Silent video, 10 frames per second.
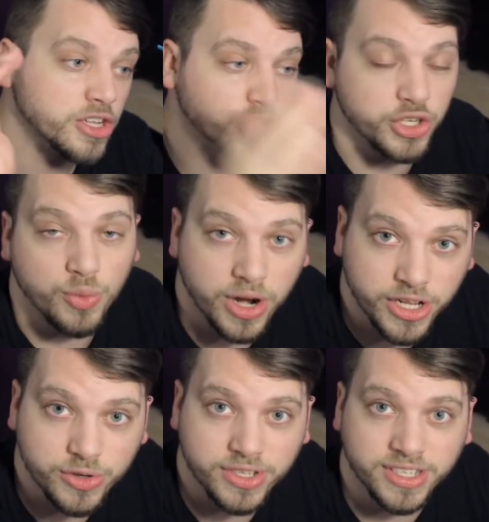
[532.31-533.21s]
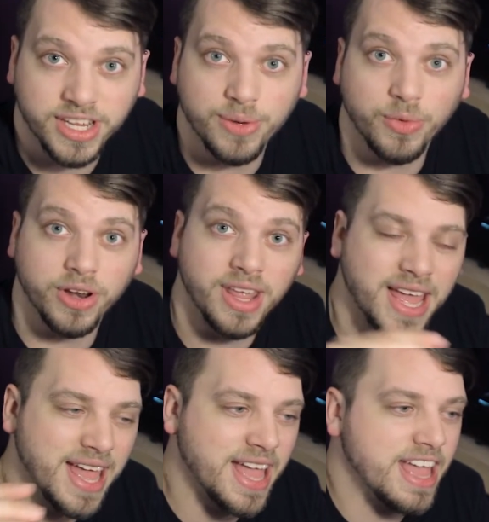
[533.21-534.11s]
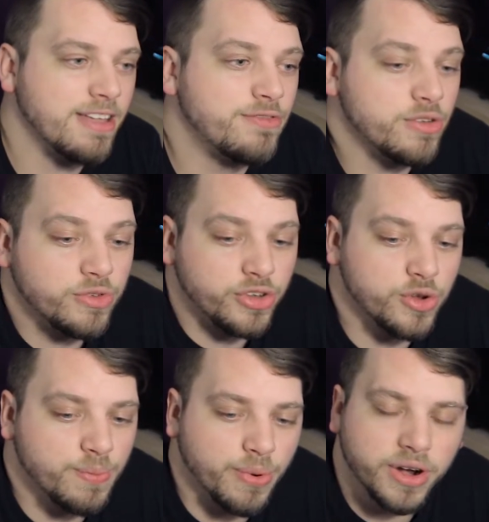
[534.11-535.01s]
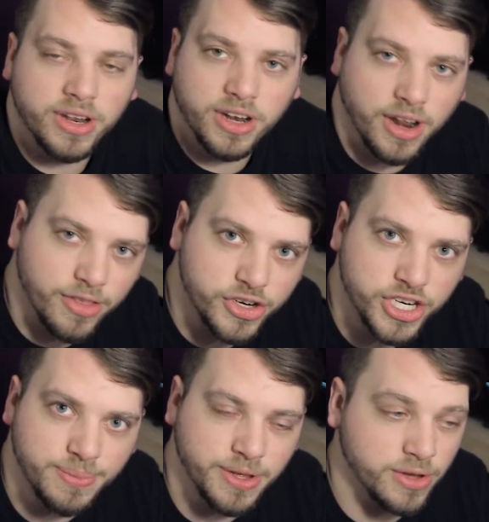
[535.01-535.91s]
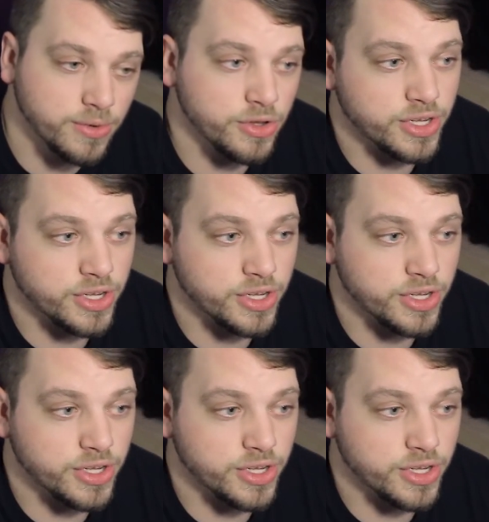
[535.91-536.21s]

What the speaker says: So you want to use the same one. If you do put in another GPU,